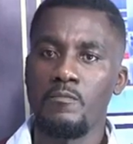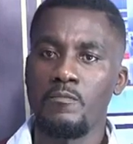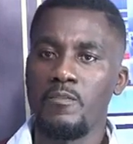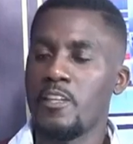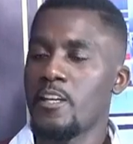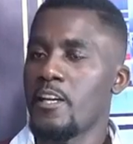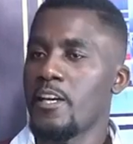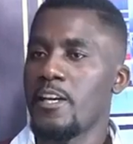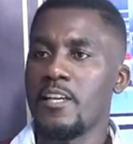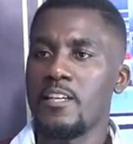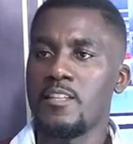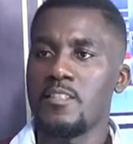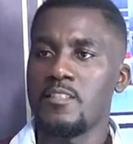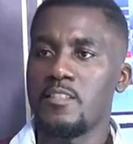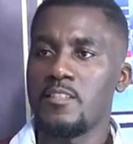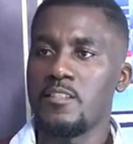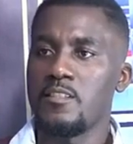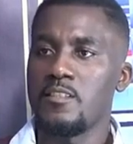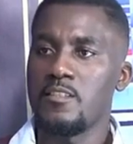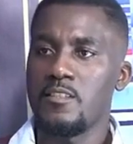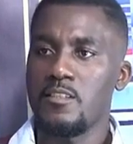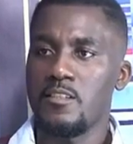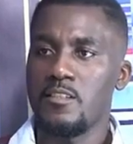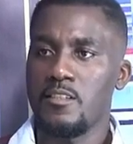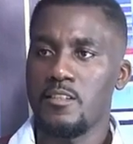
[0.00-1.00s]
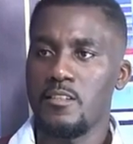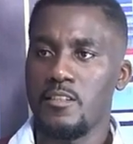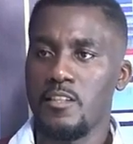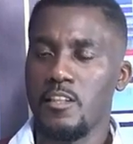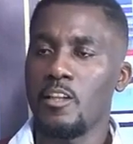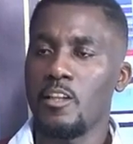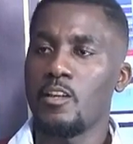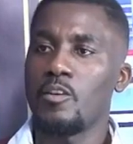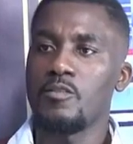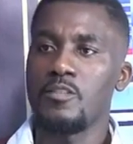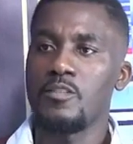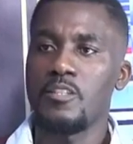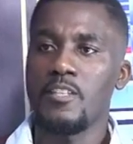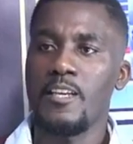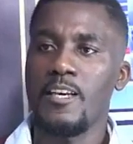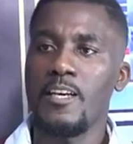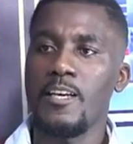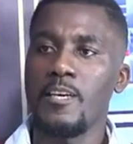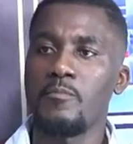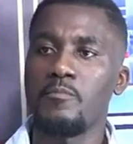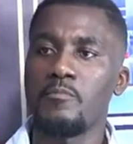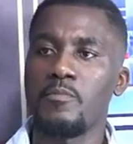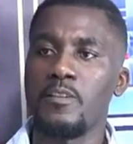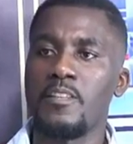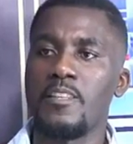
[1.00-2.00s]
there since a long
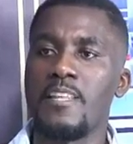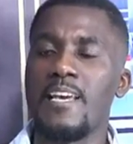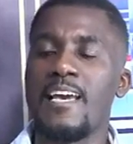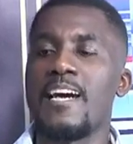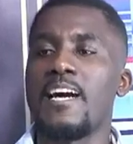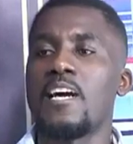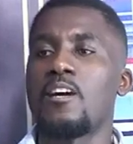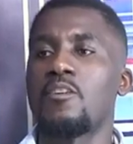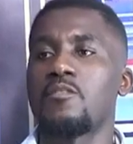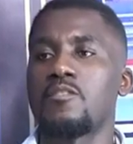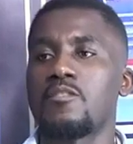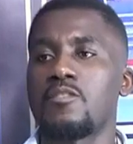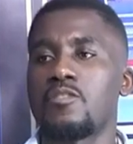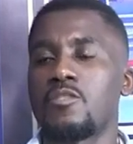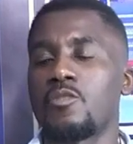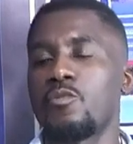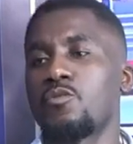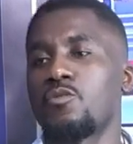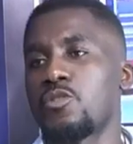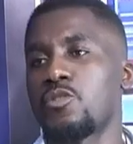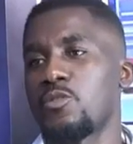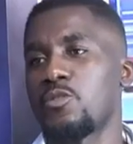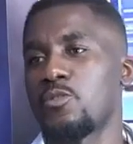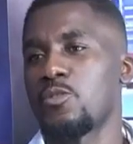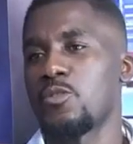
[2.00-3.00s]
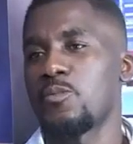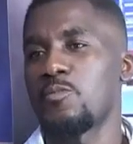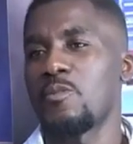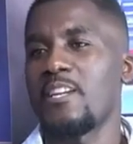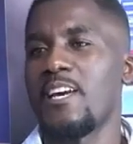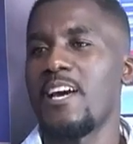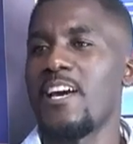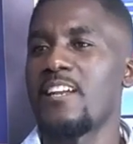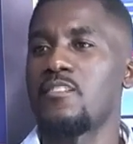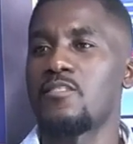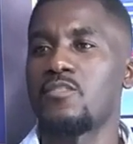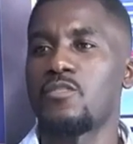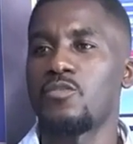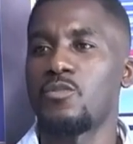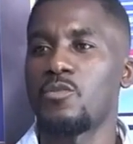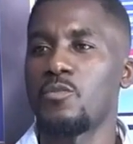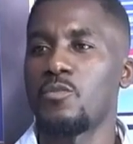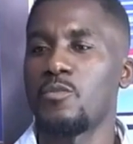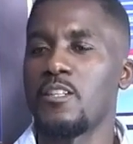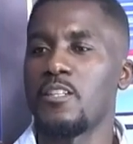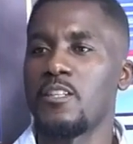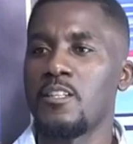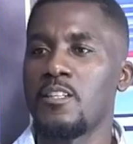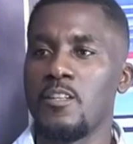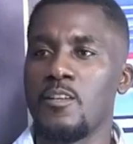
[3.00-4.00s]
time, but now the social has been added
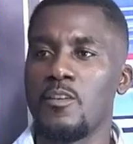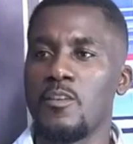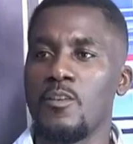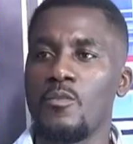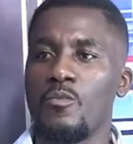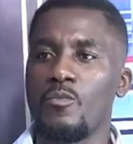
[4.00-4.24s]
to it,